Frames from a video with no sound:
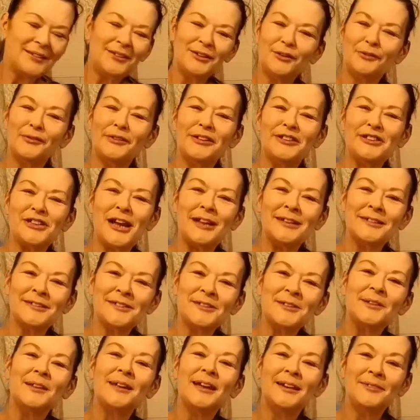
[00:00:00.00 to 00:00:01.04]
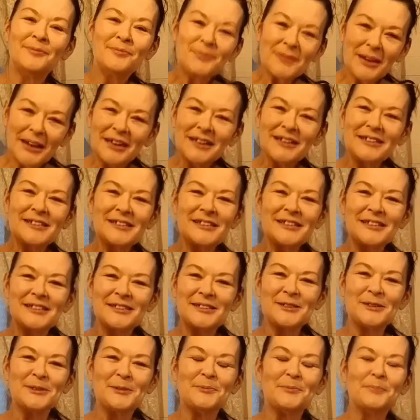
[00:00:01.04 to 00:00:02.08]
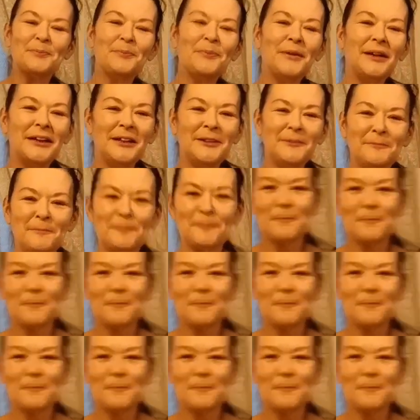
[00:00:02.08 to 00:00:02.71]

Lovely chatting to you, and I'll see you soon. Bye.